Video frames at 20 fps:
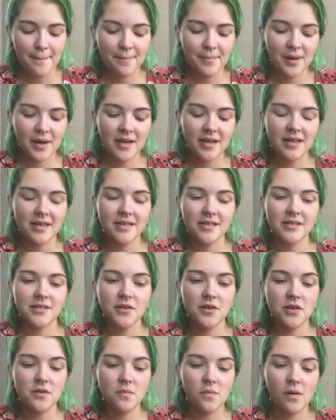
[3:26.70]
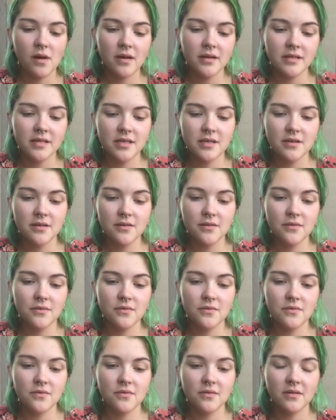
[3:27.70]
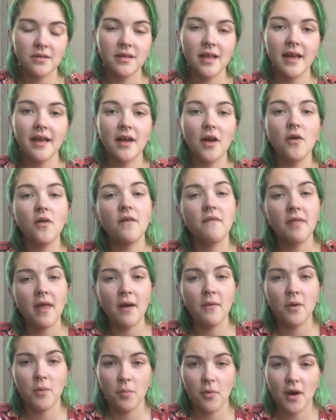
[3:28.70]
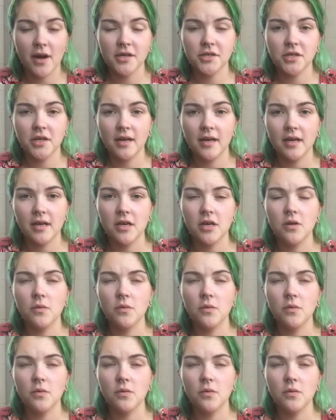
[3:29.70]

But so you want to let go of that repression.